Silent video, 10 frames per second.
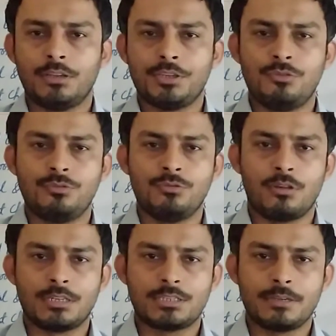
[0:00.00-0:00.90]

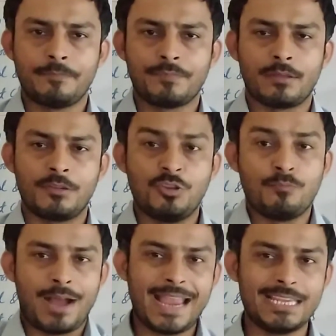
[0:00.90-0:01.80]
you
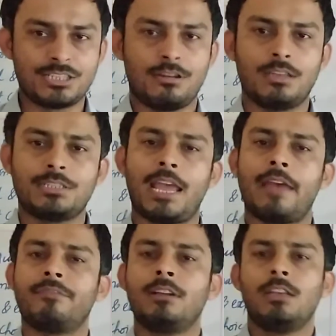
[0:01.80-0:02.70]
might not
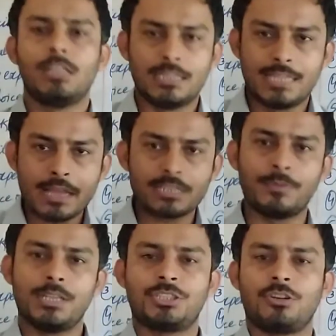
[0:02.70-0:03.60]
have that
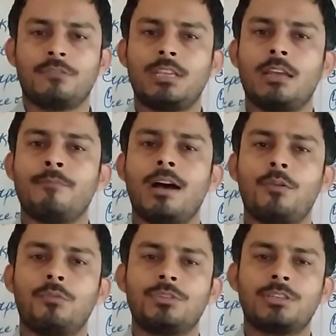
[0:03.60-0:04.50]
much of the
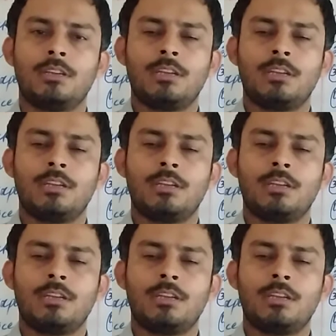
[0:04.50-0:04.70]
amount,